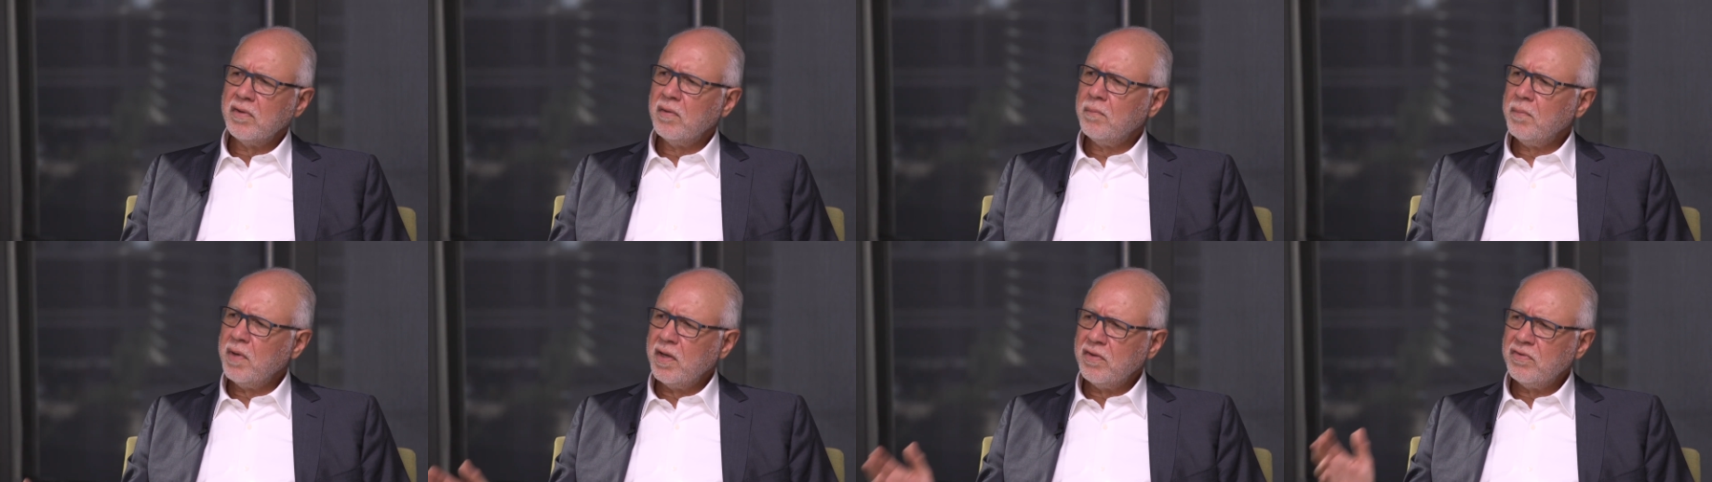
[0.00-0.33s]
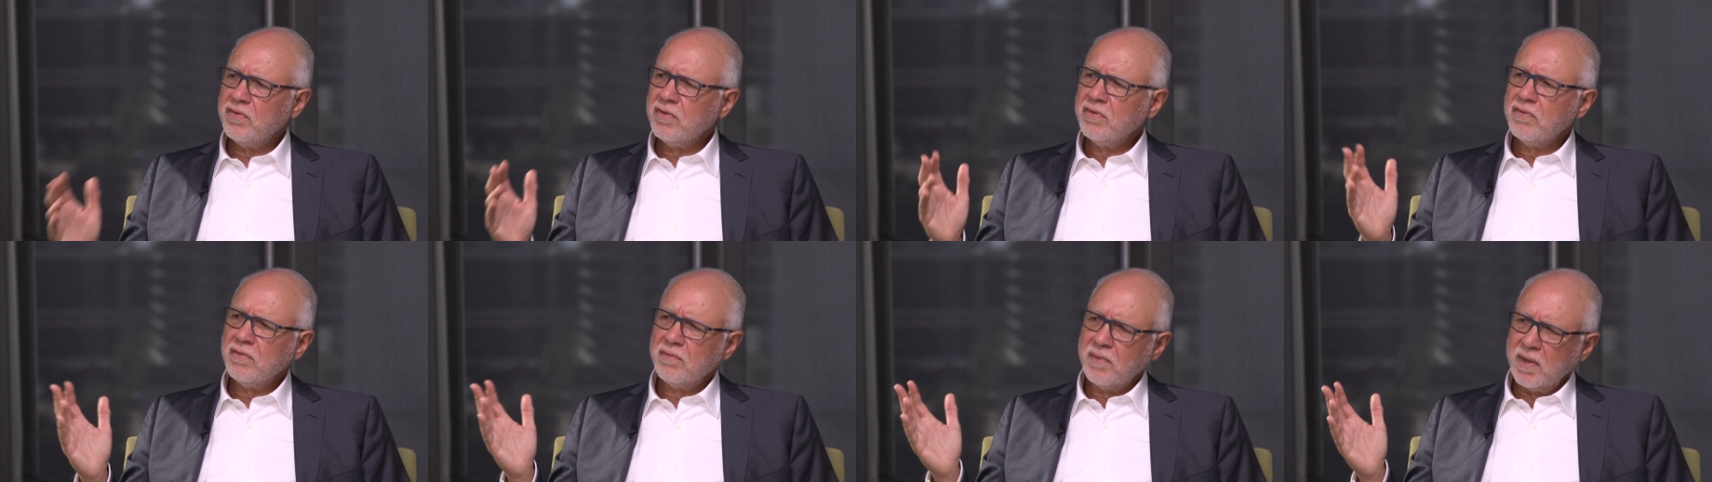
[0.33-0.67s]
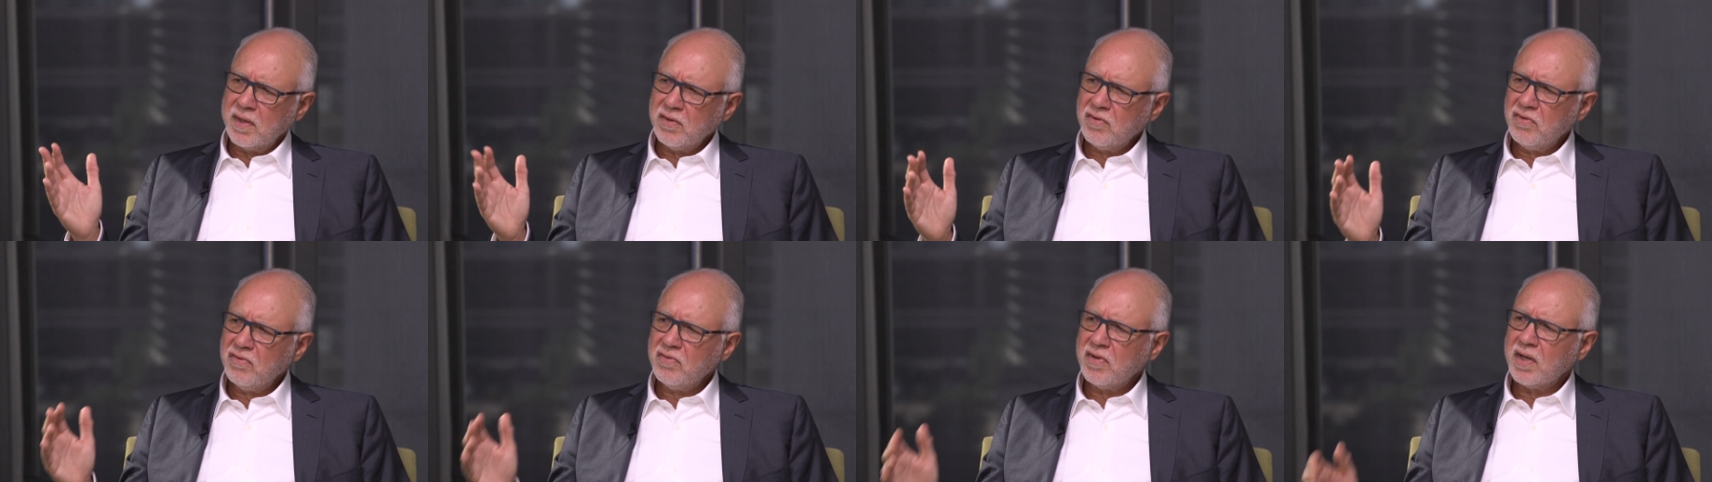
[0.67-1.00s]
the basis of
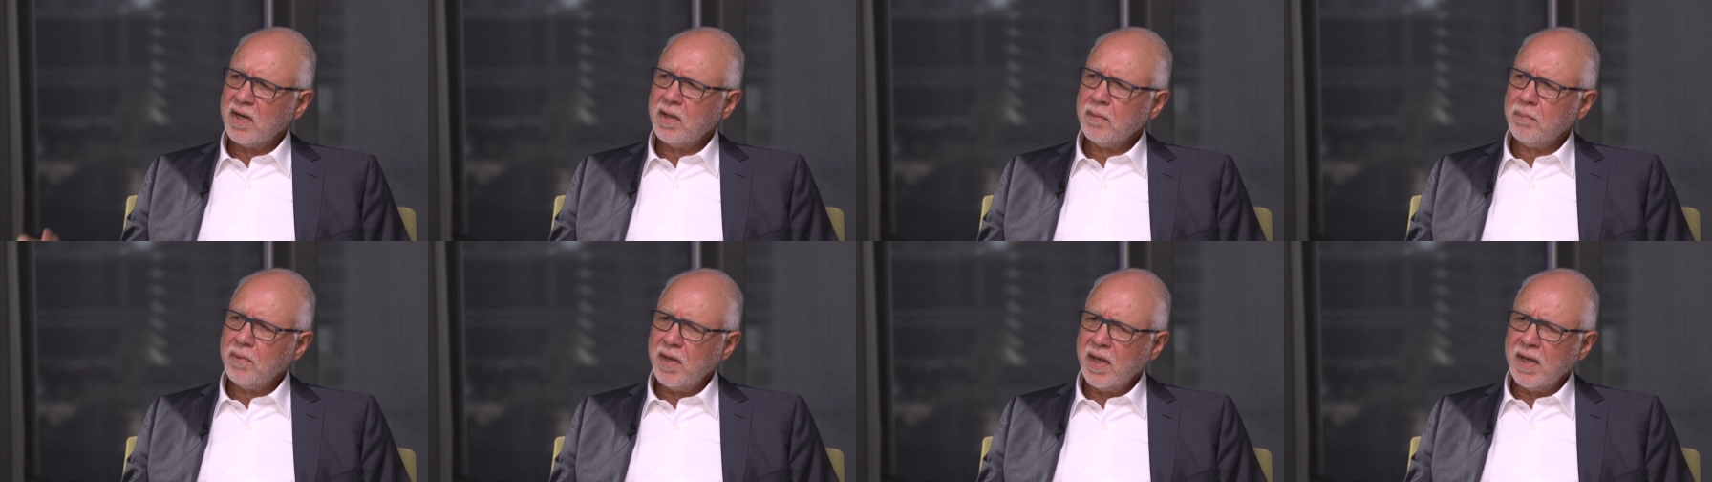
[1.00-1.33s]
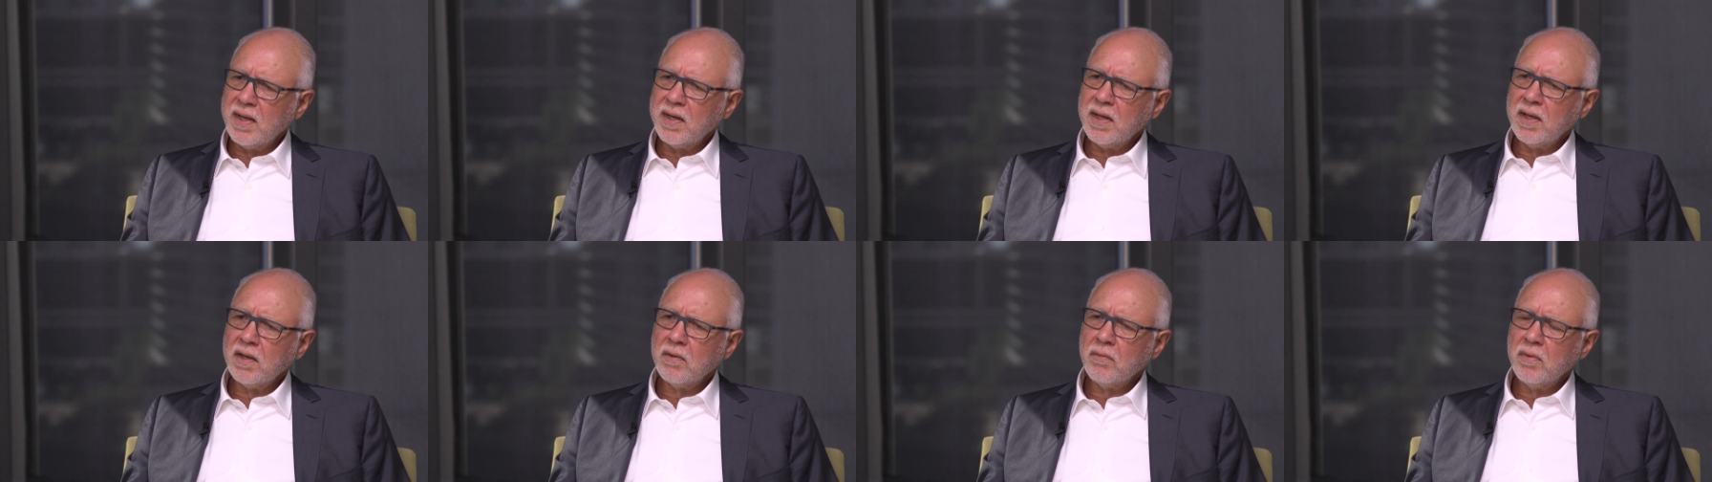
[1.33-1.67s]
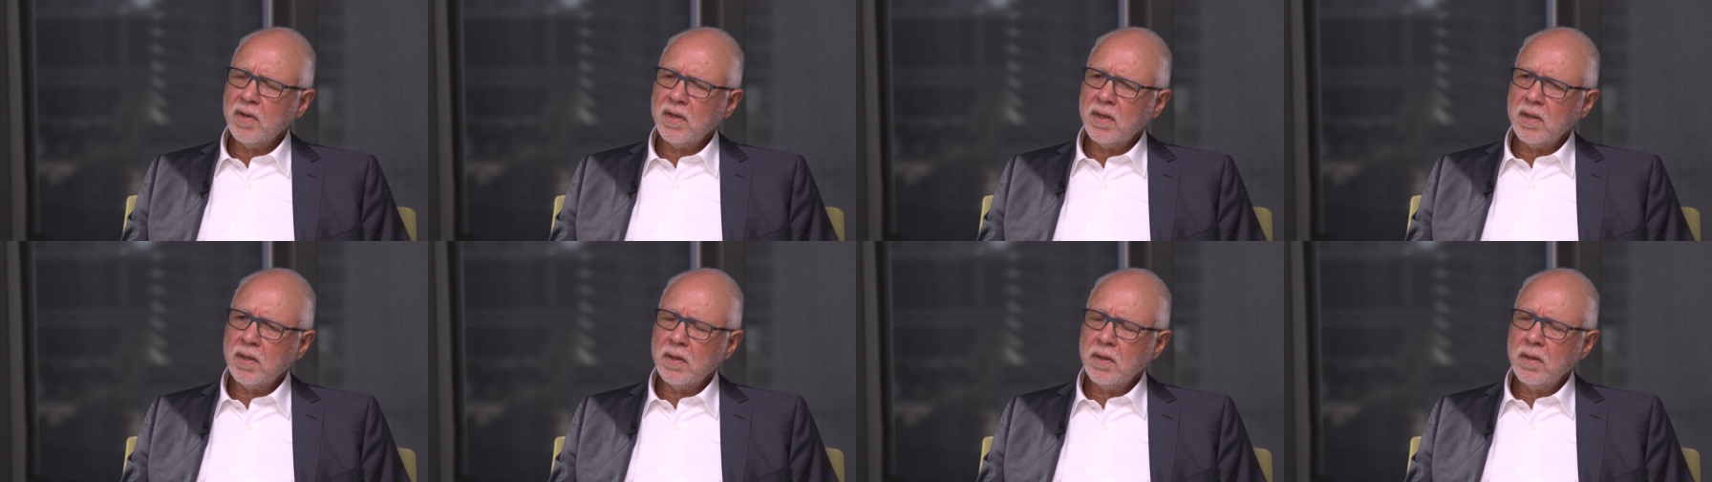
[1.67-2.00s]
antigenic panning,
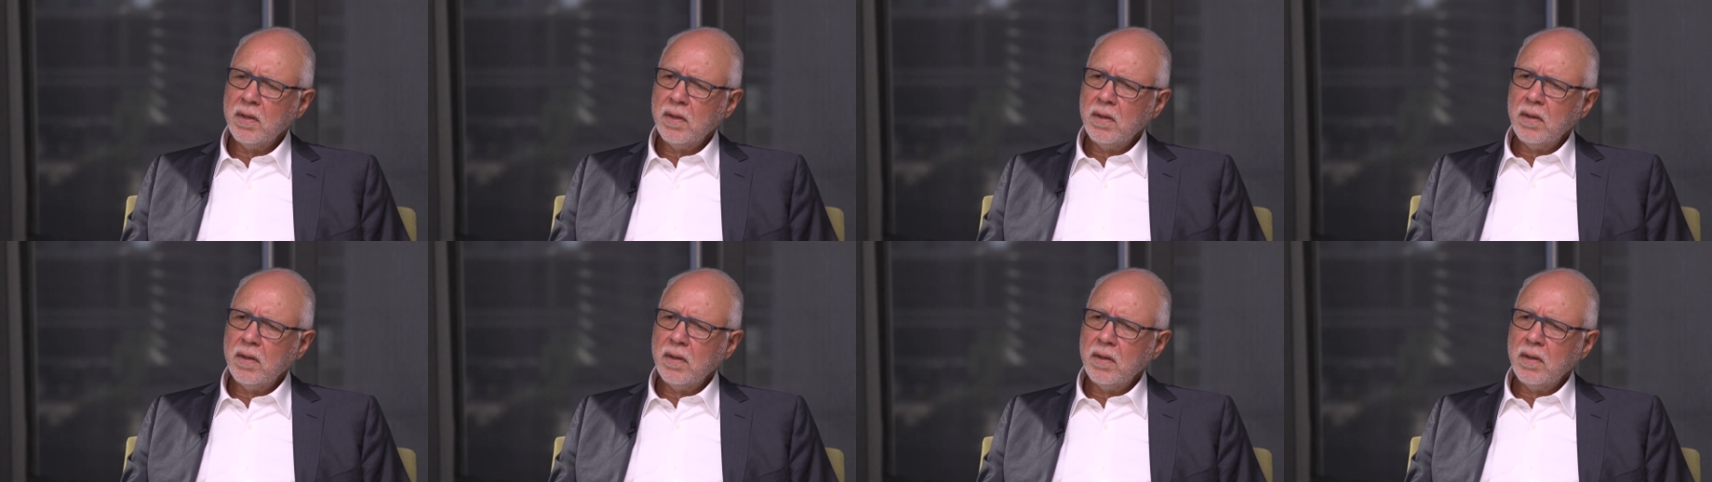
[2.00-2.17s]
we